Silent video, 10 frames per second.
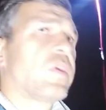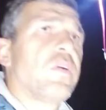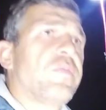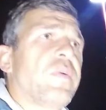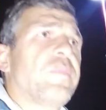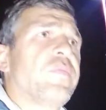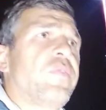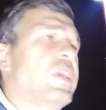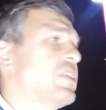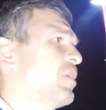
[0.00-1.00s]
got from
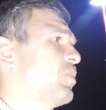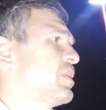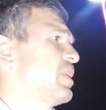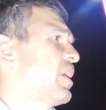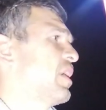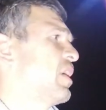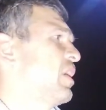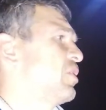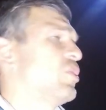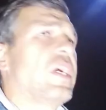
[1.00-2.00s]
friends that was here
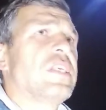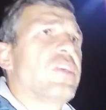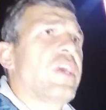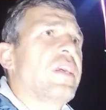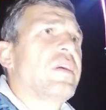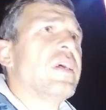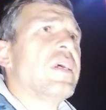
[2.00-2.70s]
earlier today so they